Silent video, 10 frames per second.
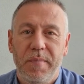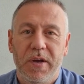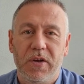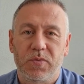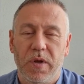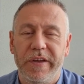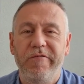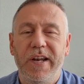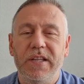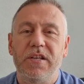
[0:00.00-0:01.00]
because what they're
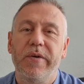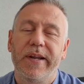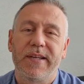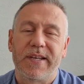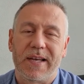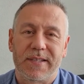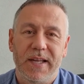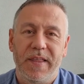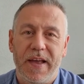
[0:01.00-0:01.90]
really doing is asking